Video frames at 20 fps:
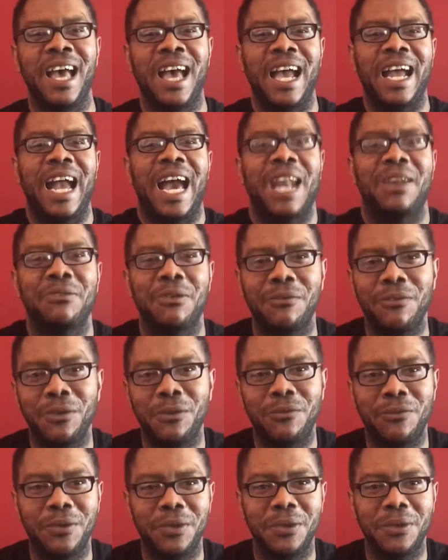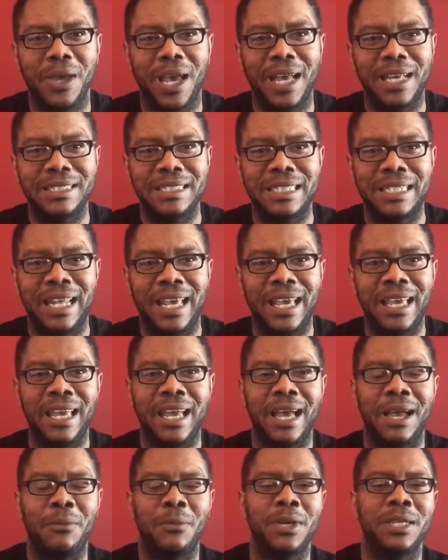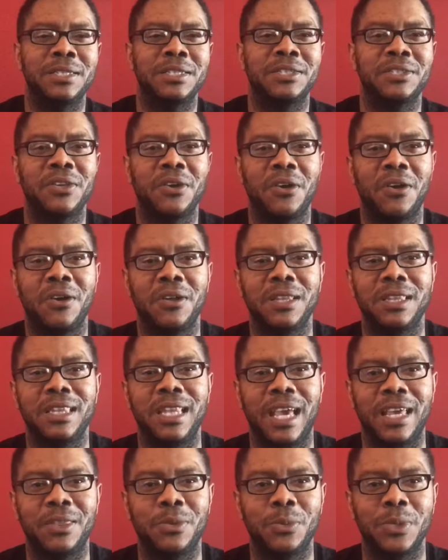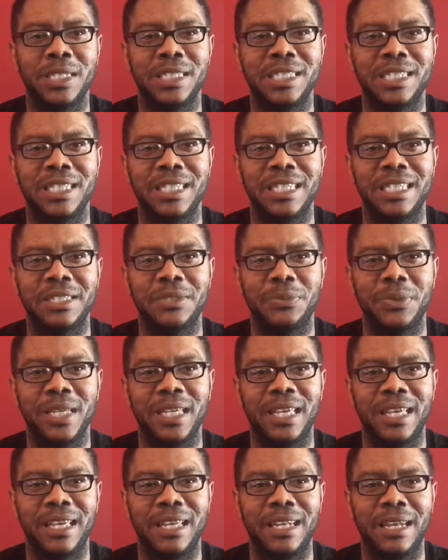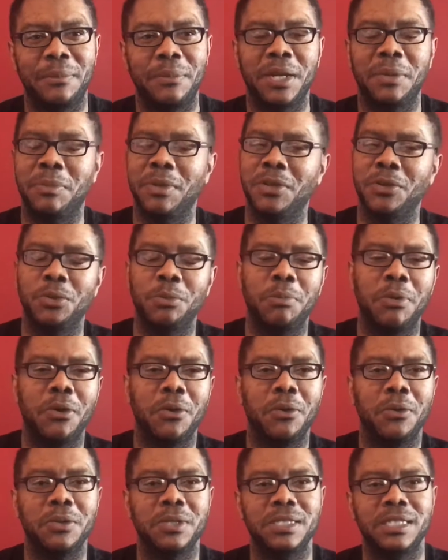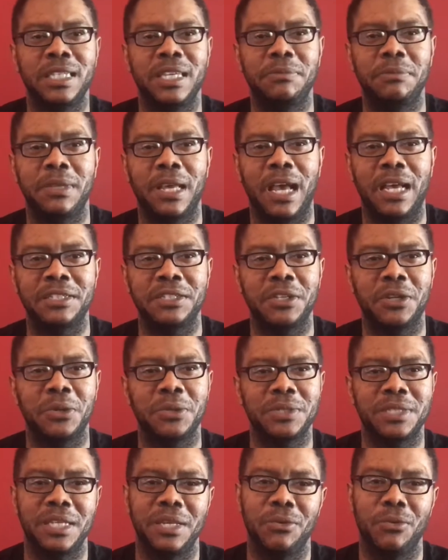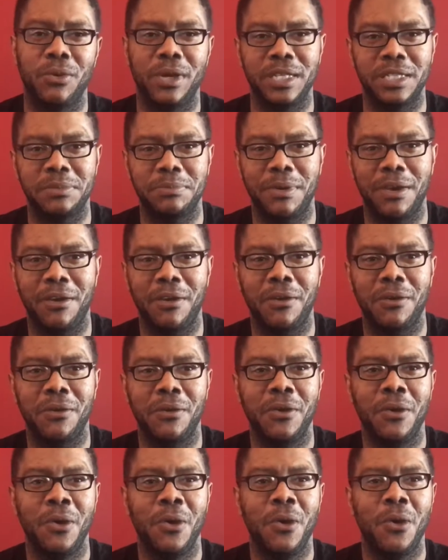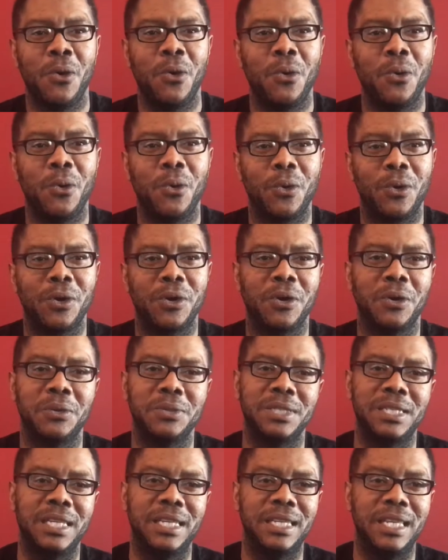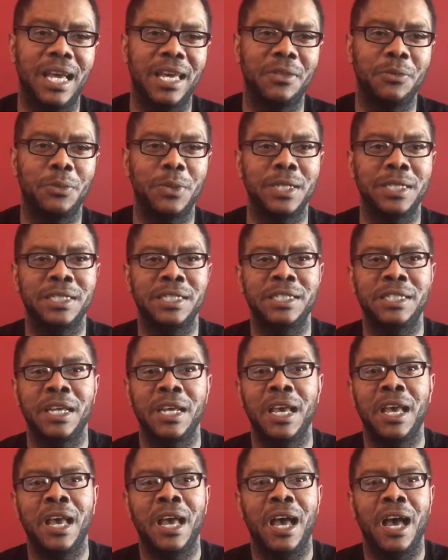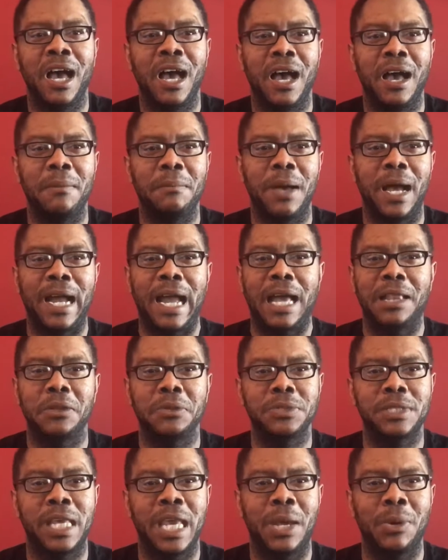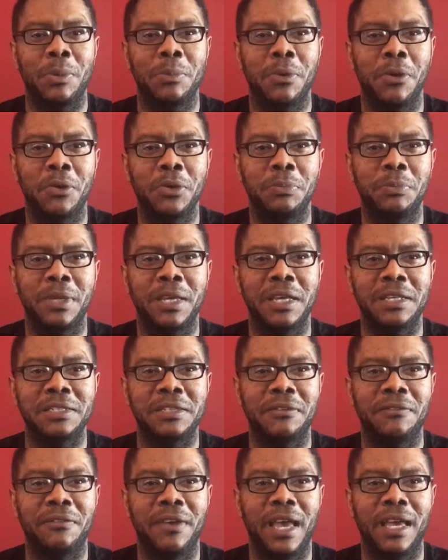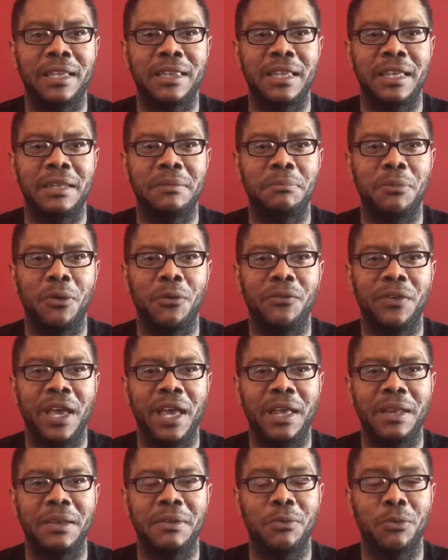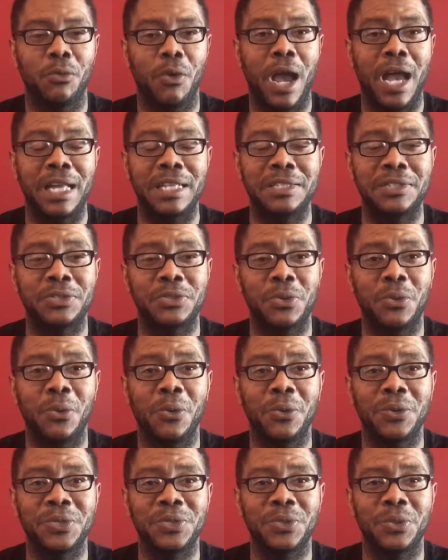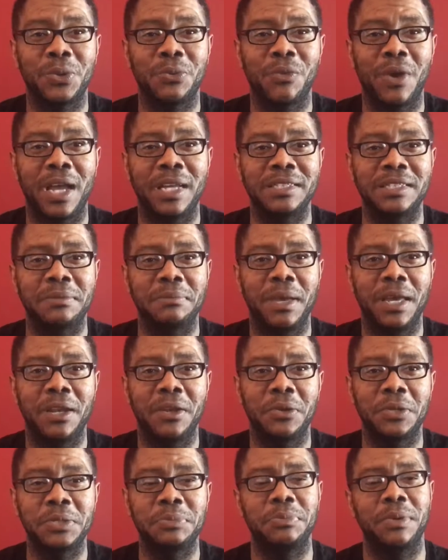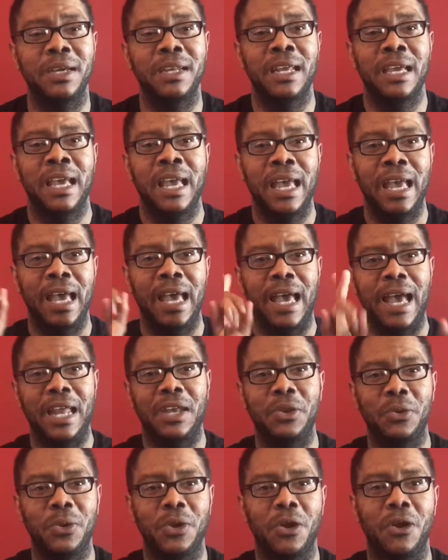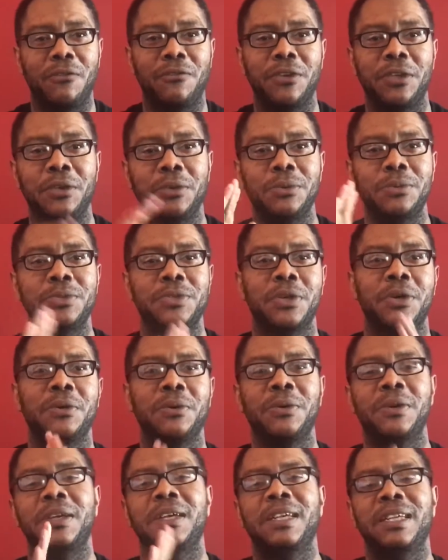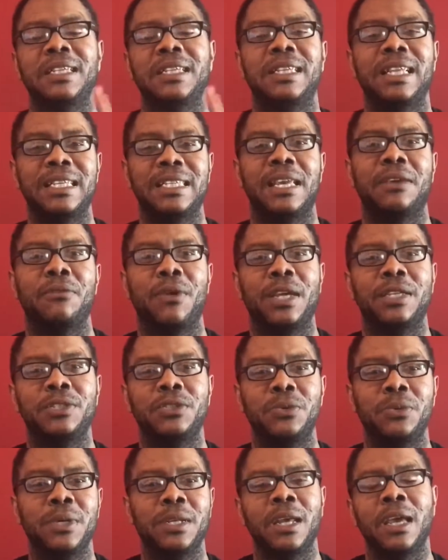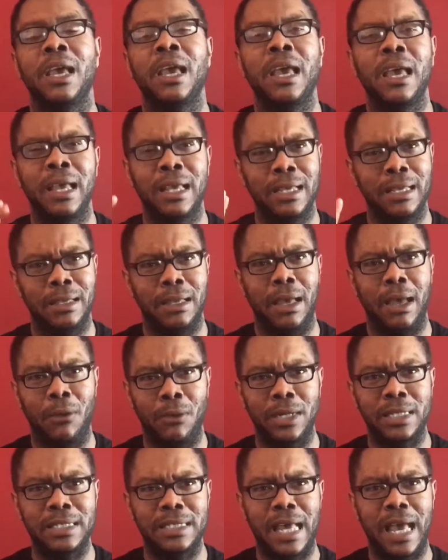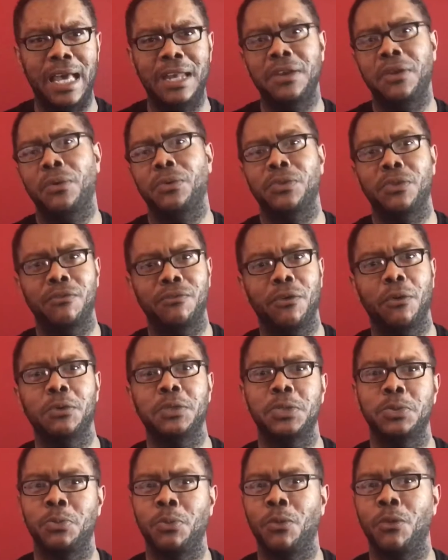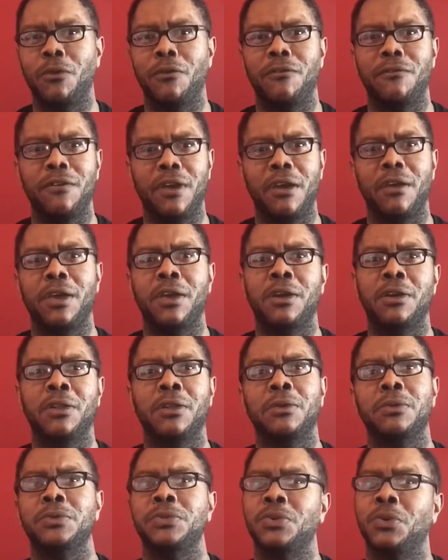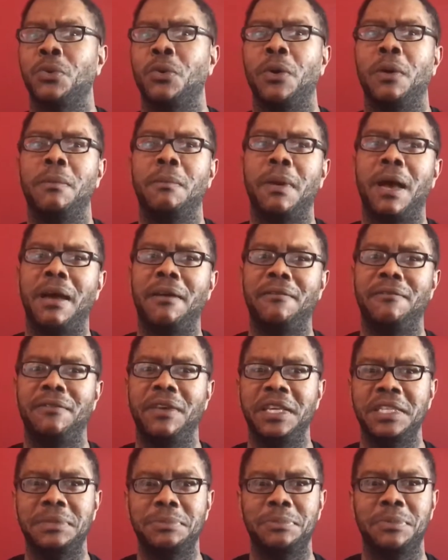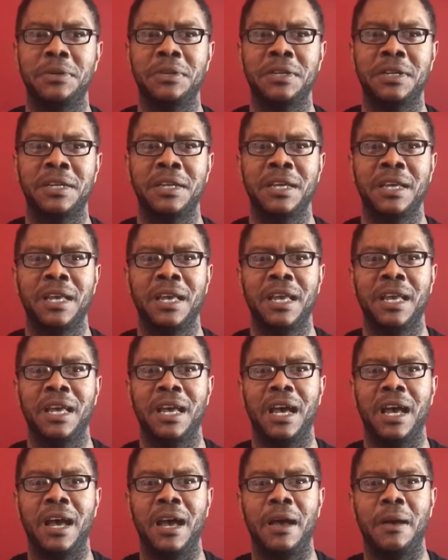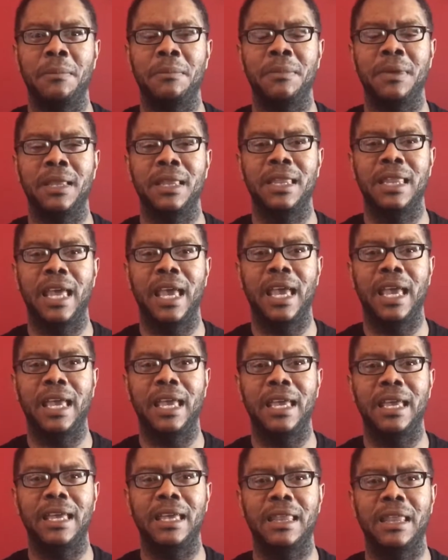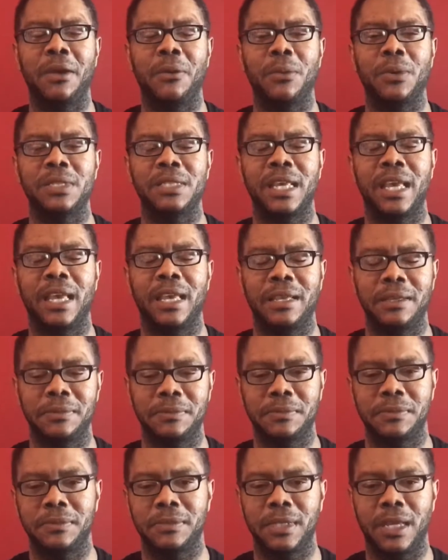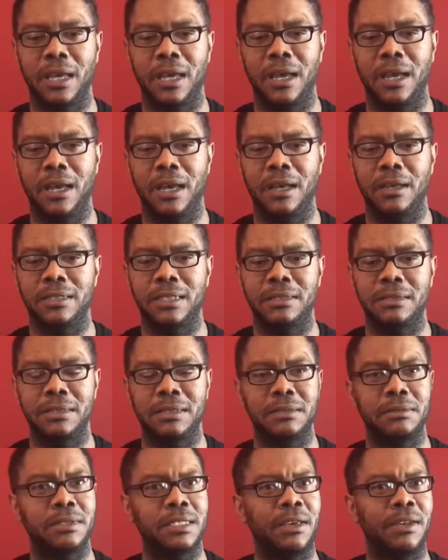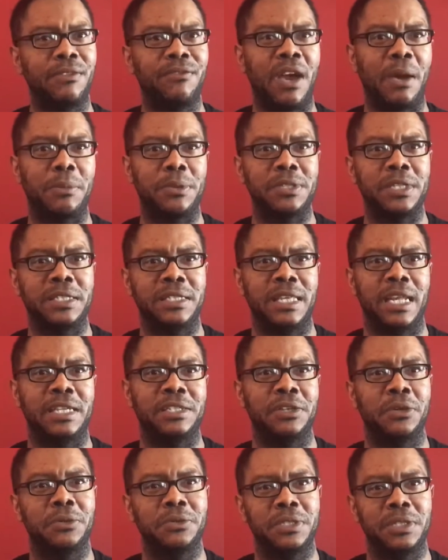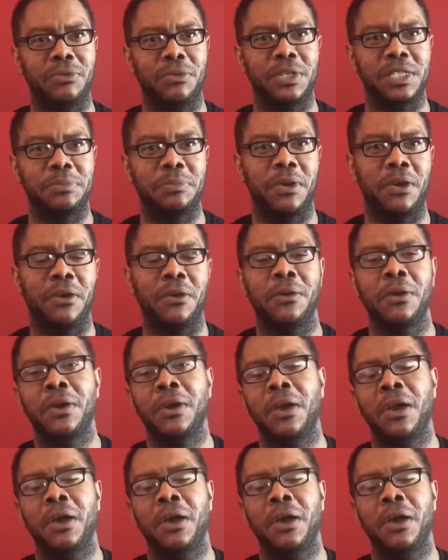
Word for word: I got a review for you guys today. I went and saw Death Wish this weekend. I put up a little poll to see if I should go see Red Sparrow or go see Death Wish. Um, I got a little scared with both because of the fact that both had rotten scores on Rotten Tomatoes, but I do it all for you, so let's get right to it on a side note, the votes were very close. On my Facebook, um, they there was a uh, 75% said I should go see Red Sparrow.